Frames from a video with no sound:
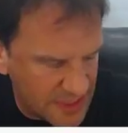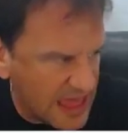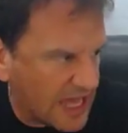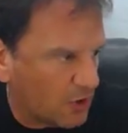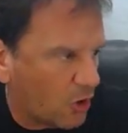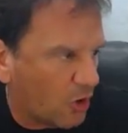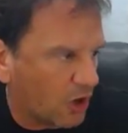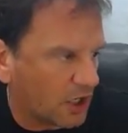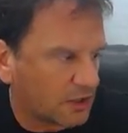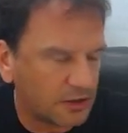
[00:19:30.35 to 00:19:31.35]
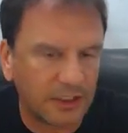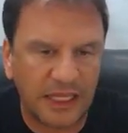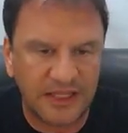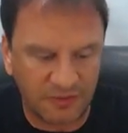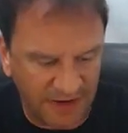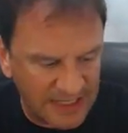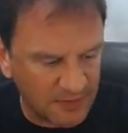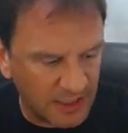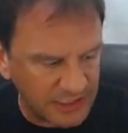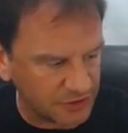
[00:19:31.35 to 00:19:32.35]
that are in the
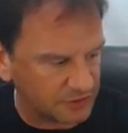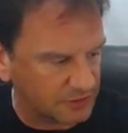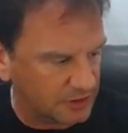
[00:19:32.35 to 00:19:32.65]
randomizer.